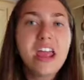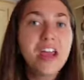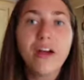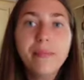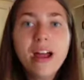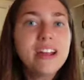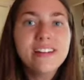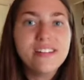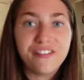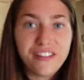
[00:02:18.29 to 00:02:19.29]
If I'm not
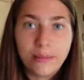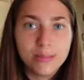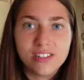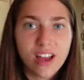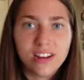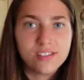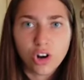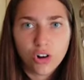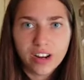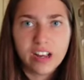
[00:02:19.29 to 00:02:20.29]
eating a family-sized
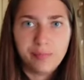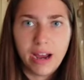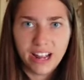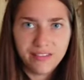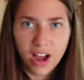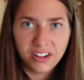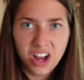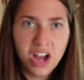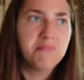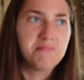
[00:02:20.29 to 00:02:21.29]
serving of penne vodka,